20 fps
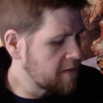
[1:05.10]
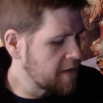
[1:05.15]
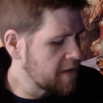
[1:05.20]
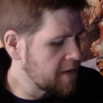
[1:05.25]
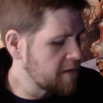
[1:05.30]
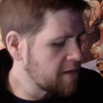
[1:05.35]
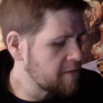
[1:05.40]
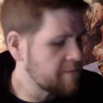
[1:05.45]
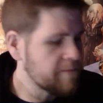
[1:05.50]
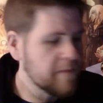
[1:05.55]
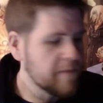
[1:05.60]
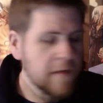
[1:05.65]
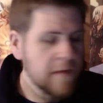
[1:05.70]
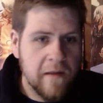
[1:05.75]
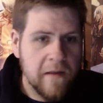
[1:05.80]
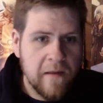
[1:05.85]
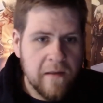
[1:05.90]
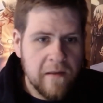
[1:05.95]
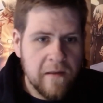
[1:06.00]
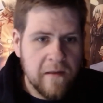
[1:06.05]
here.
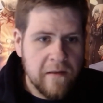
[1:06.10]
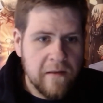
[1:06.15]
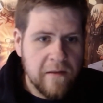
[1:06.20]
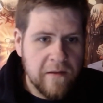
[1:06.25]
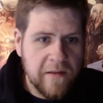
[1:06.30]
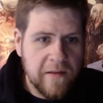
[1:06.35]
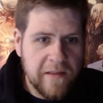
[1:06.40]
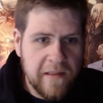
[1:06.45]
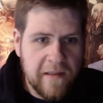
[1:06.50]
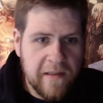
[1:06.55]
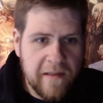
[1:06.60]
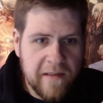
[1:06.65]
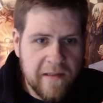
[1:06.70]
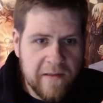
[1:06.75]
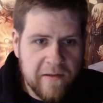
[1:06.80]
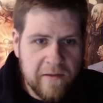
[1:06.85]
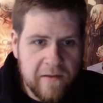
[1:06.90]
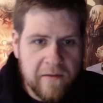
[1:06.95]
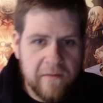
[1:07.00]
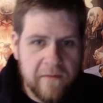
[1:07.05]
You can see these
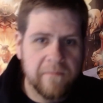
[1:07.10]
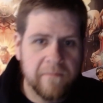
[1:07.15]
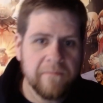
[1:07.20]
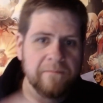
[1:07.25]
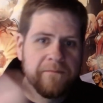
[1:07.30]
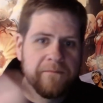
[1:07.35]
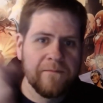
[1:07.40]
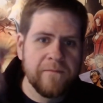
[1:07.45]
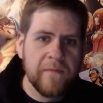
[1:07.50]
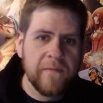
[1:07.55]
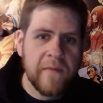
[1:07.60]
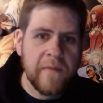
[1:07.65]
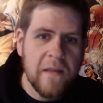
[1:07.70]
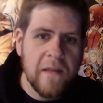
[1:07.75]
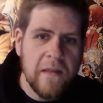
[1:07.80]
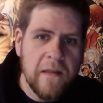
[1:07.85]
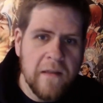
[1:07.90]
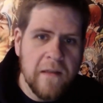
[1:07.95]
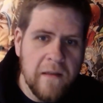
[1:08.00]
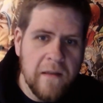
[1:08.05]
are
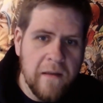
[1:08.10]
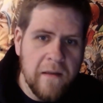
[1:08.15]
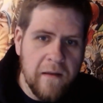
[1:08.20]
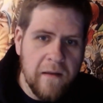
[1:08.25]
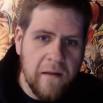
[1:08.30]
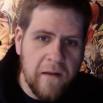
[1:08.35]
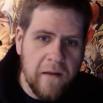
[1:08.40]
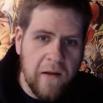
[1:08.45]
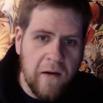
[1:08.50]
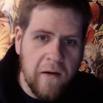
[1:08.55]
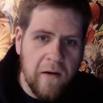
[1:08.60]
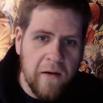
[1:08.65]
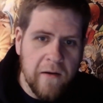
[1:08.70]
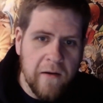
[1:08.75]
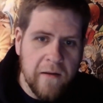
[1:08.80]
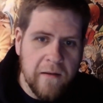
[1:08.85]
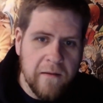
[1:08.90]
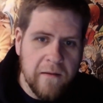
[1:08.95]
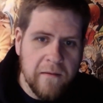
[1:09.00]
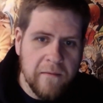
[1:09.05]

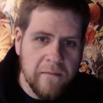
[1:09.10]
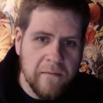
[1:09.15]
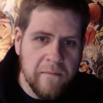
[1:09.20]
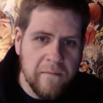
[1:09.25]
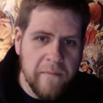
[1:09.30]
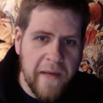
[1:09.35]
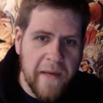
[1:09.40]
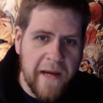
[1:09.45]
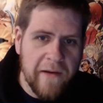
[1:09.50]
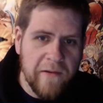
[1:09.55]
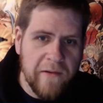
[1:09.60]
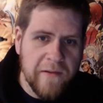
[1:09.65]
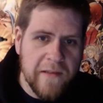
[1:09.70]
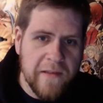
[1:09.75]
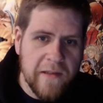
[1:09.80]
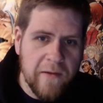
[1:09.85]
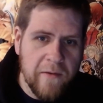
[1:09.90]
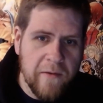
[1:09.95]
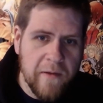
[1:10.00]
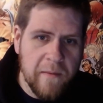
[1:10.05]
long paddles
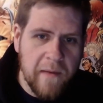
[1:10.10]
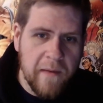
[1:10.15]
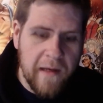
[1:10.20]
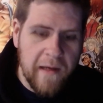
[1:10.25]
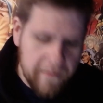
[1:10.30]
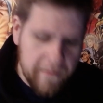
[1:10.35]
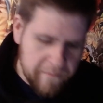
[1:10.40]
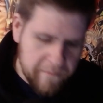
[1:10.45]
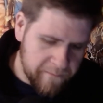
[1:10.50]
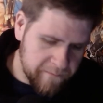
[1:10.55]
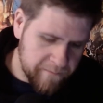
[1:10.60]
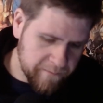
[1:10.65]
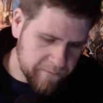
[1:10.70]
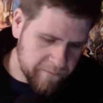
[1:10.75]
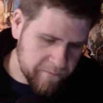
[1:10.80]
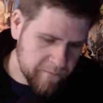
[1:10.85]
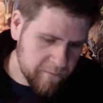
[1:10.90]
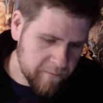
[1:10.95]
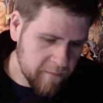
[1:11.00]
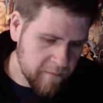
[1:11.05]
that go on the back.
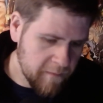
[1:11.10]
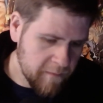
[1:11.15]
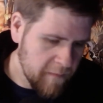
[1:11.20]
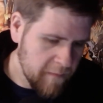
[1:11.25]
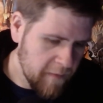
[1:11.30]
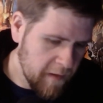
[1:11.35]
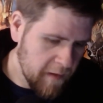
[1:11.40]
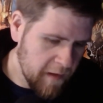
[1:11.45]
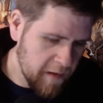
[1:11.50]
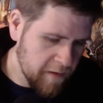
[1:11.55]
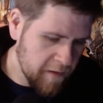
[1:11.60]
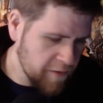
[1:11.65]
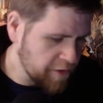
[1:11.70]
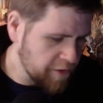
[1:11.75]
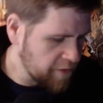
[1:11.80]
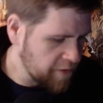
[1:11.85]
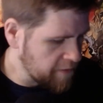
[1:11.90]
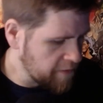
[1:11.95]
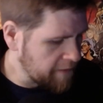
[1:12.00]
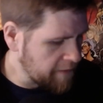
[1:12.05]
And I'll
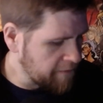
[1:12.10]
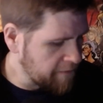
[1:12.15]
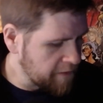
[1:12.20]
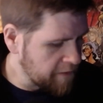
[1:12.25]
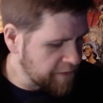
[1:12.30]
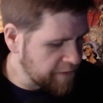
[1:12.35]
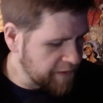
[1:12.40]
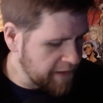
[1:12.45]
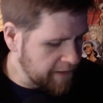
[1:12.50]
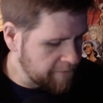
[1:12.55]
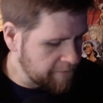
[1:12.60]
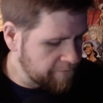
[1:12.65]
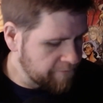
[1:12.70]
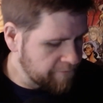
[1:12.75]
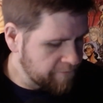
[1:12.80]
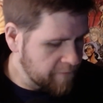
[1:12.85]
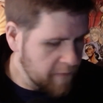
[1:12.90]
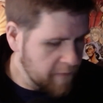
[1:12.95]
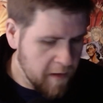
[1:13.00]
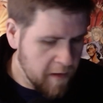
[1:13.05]
show those off here in a second.
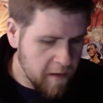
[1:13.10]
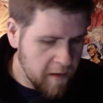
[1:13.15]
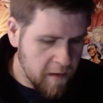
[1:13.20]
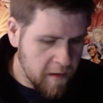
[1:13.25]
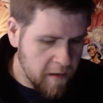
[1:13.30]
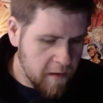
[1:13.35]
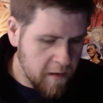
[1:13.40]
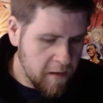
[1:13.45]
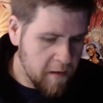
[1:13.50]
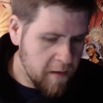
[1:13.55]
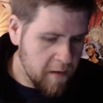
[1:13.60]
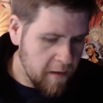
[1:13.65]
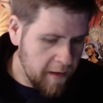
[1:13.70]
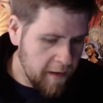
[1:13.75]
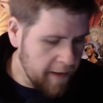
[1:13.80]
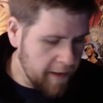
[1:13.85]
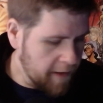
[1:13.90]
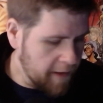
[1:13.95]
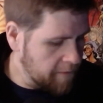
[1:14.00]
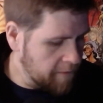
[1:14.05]

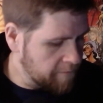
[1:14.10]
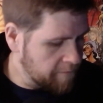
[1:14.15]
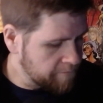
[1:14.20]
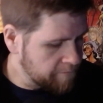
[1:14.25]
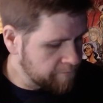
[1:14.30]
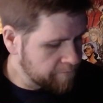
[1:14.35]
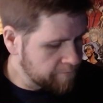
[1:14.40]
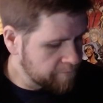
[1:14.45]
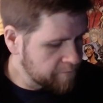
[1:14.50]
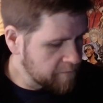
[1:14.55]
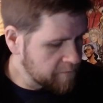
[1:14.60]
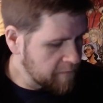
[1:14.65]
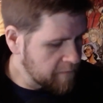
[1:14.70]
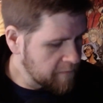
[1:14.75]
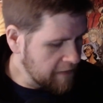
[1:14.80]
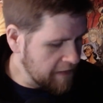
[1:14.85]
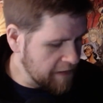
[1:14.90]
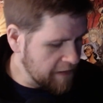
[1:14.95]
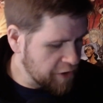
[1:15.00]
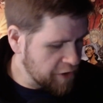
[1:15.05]

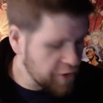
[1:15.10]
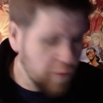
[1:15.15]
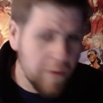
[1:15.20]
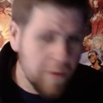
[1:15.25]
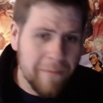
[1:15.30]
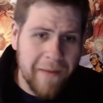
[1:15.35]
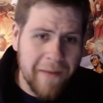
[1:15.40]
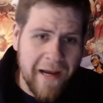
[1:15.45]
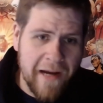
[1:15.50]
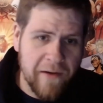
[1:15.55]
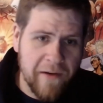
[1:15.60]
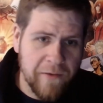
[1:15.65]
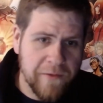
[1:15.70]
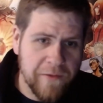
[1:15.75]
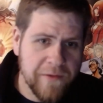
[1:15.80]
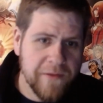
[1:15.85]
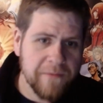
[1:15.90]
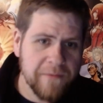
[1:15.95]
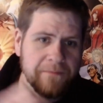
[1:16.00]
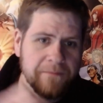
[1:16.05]
The short
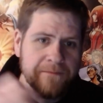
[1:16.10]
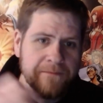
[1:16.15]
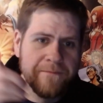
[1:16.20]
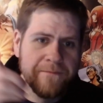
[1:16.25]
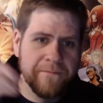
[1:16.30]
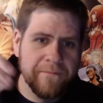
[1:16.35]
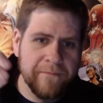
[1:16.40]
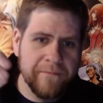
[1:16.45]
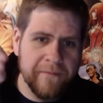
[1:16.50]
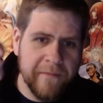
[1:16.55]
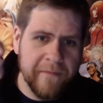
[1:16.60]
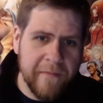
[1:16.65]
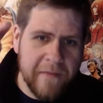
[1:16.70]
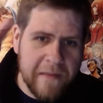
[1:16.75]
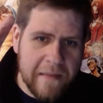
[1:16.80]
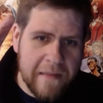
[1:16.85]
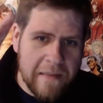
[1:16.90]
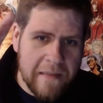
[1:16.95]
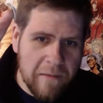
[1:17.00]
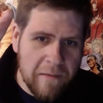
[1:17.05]
paddles,
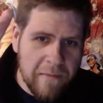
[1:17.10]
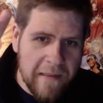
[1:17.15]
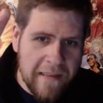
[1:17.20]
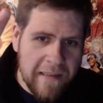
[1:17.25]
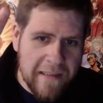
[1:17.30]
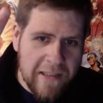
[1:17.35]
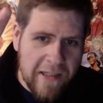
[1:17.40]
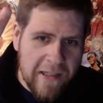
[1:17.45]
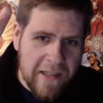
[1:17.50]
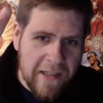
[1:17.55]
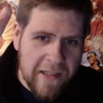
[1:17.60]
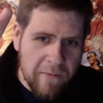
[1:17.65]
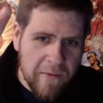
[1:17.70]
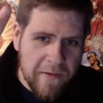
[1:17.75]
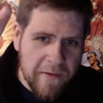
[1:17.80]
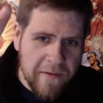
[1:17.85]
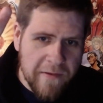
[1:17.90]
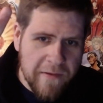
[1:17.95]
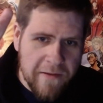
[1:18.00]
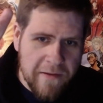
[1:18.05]
little bitty tiny
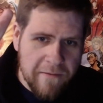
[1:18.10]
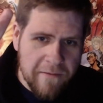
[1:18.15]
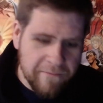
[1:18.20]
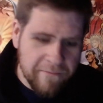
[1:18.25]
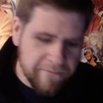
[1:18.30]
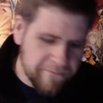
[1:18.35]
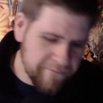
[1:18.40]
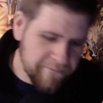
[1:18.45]
ones here,